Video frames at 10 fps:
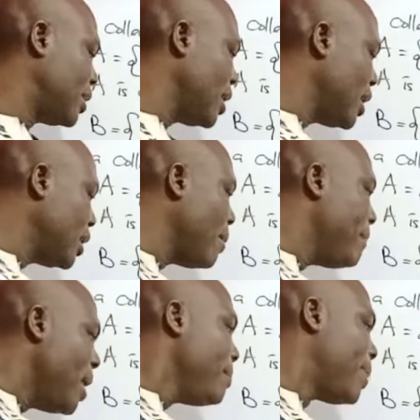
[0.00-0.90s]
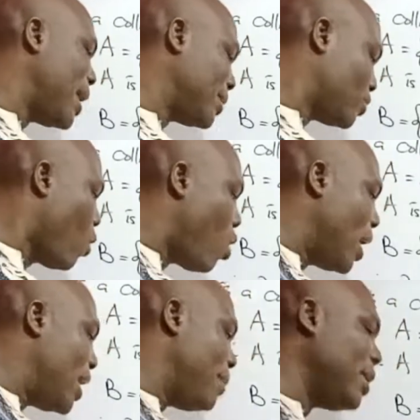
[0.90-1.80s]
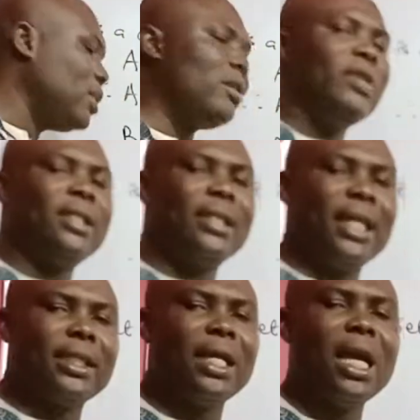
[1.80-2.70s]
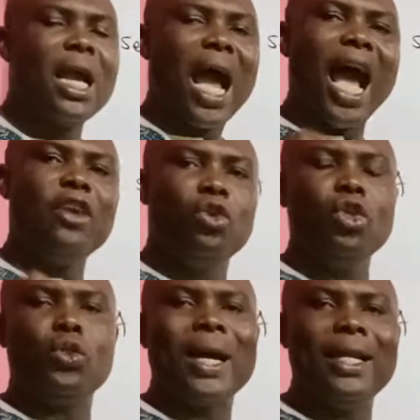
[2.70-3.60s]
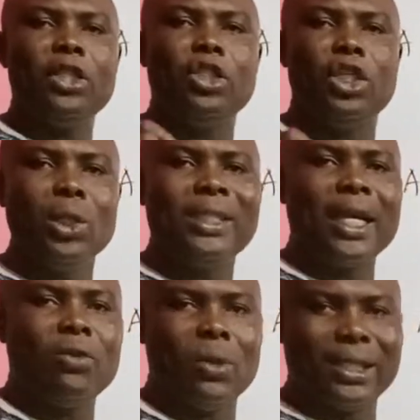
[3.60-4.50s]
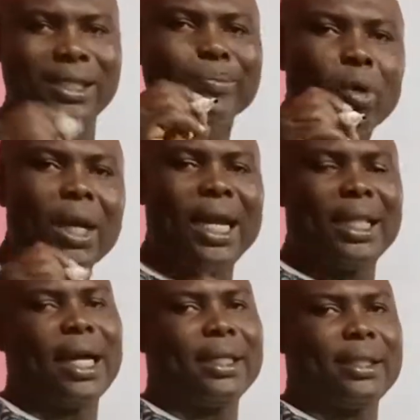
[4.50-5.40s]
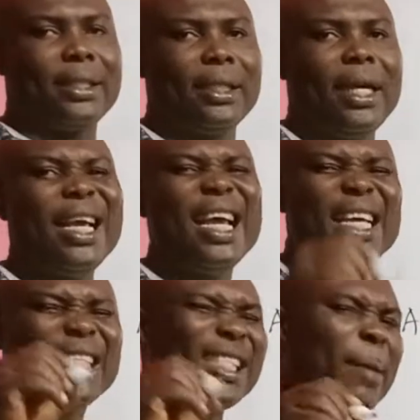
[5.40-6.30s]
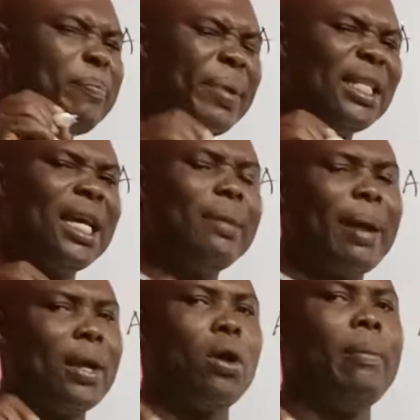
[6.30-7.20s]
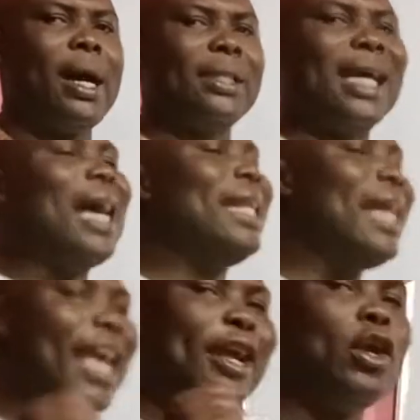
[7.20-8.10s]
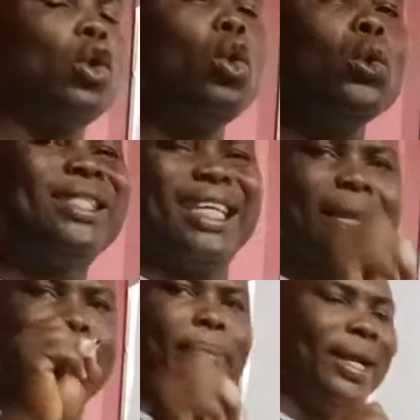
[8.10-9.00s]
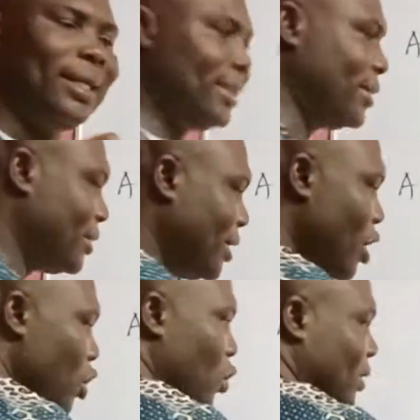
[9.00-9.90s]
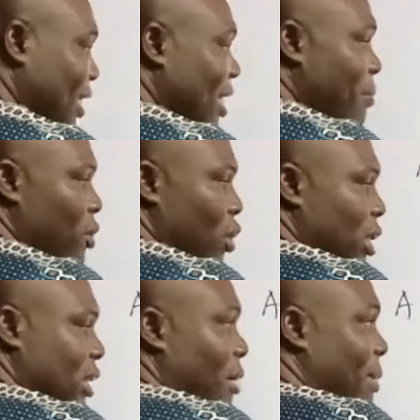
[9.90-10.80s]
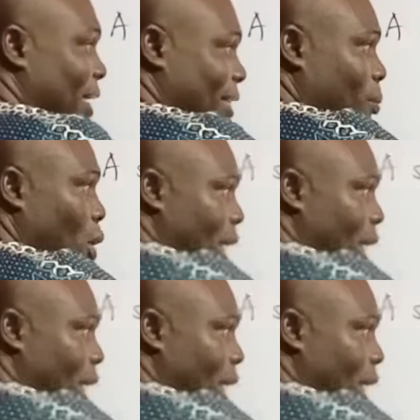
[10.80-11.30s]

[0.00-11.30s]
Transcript: the members or elements of the set are usually denoted with small letters, separated by commas and enclosed in braces. You see them denoted by small